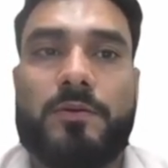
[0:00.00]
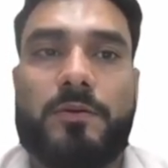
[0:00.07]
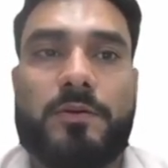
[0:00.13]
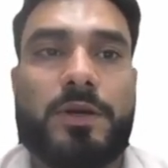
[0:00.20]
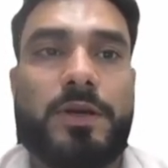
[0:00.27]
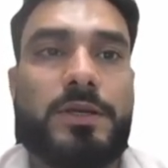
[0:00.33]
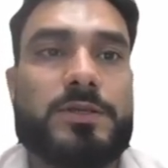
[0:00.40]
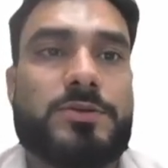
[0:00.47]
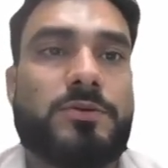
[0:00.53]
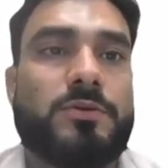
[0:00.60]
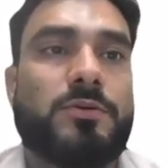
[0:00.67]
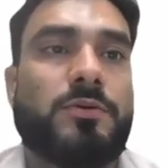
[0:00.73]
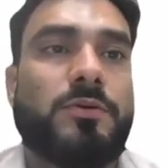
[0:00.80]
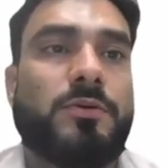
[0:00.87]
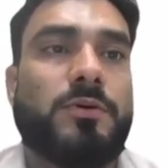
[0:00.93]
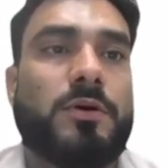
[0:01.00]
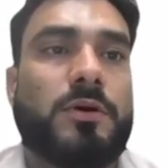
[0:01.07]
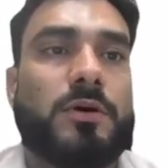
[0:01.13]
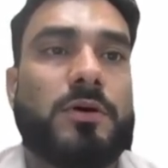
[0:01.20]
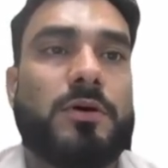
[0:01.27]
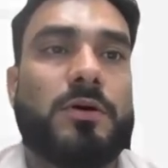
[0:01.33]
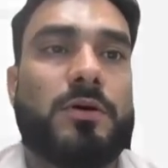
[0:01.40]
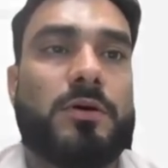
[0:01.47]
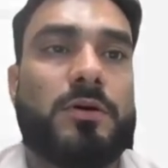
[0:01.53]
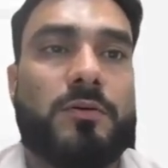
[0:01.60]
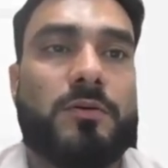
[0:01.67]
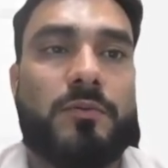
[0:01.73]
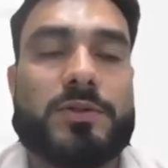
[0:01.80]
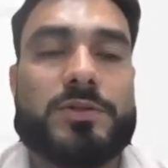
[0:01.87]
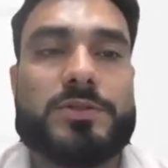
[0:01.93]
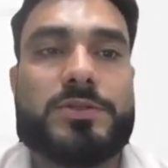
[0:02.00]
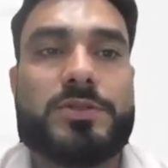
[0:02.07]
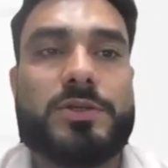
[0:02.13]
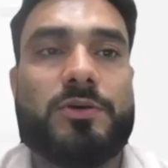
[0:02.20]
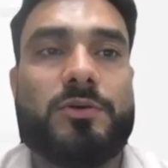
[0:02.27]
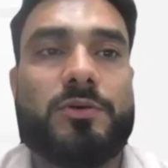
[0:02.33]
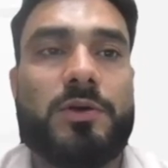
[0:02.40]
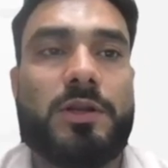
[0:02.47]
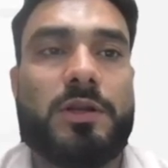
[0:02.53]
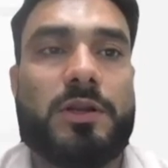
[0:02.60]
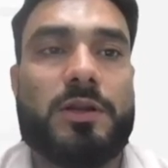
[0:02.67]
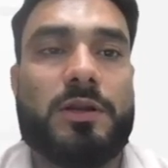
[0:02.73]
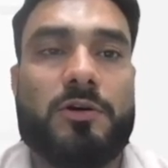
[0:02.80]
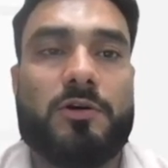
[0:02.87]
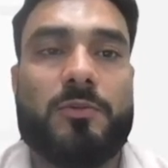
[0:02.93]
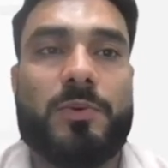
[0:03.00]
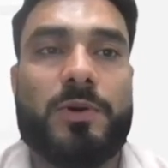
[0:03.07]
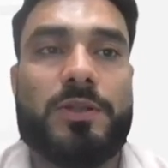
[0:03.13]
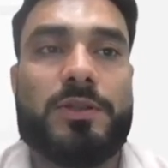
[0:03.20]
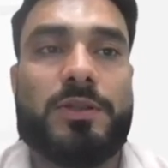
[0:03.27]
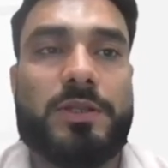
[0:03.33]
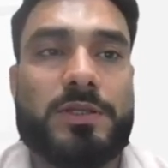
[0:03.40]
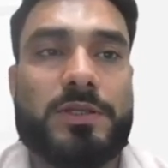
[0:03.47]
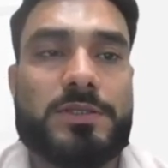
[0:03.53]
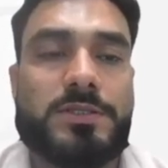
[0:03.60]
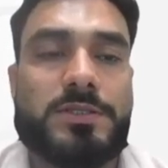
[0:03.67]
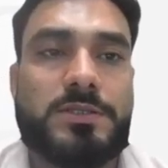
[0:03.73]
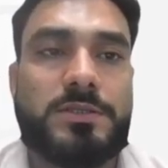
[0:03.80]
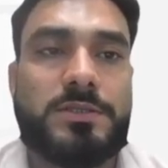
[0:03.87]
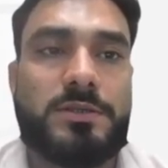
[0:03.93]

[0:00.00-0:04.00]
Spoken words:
Okay, so once you will open this